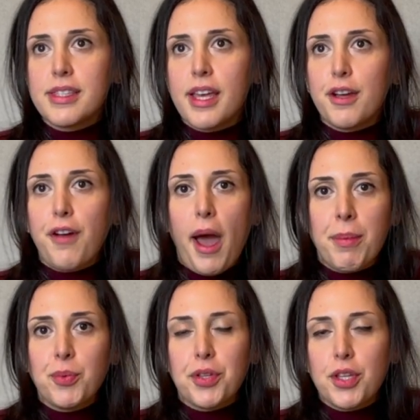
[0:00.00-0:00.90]
that have
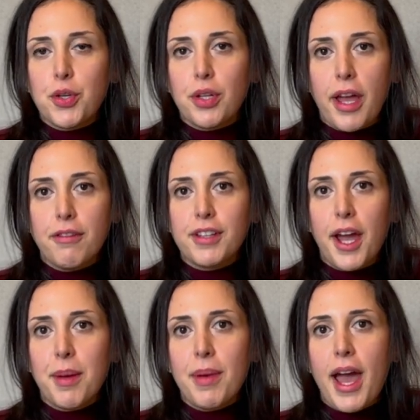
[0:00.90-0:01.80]
happened within your lifetime